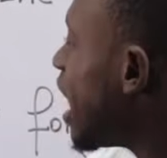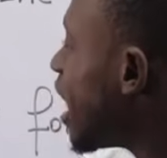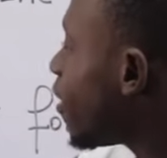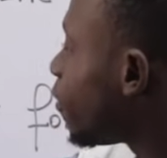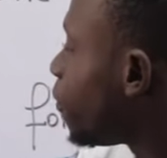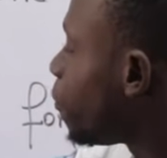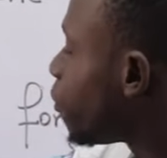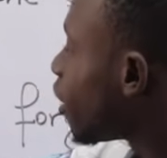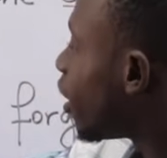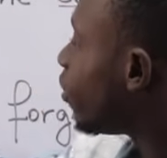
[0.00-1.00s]
leave,
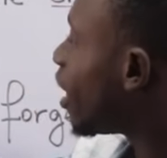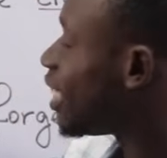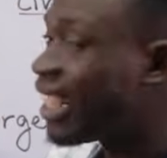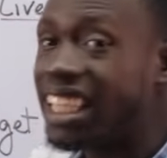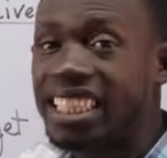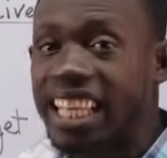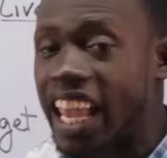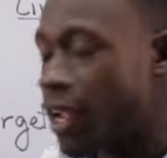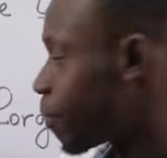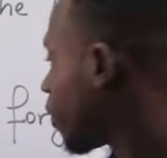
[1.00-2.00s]
vous dites
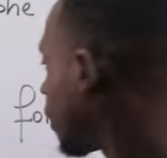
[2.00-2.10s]
quitter.